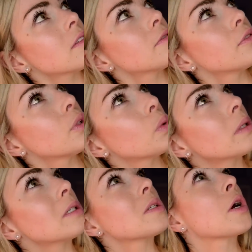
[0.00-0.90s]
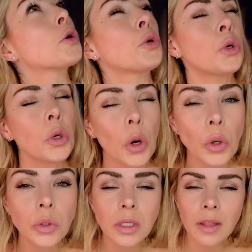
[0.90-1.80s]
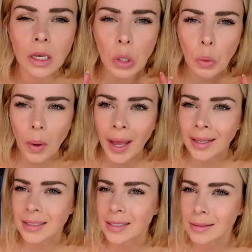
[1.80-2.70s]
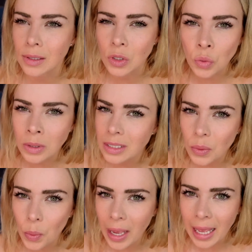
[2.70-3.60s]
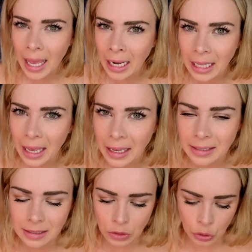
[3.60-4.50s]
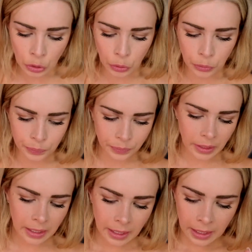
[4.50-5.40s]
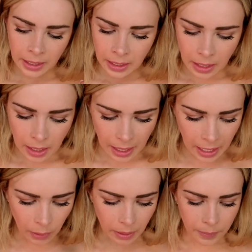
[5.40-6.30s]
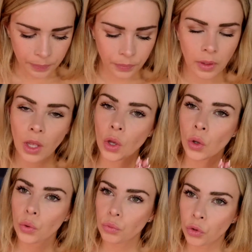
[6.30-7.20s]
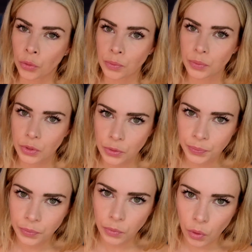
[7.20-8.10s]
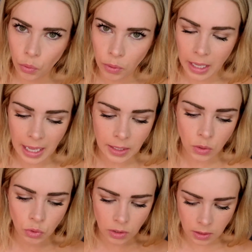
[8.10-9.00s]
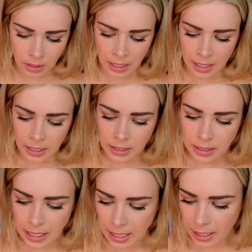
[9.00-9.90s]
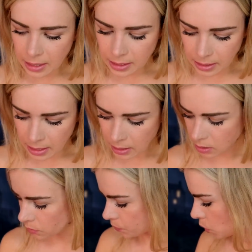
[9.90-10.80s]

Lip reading: the floors are not the quietest, so I don't want to wake any guests, you know. Anyway, rooms. Okay, so just take a seat.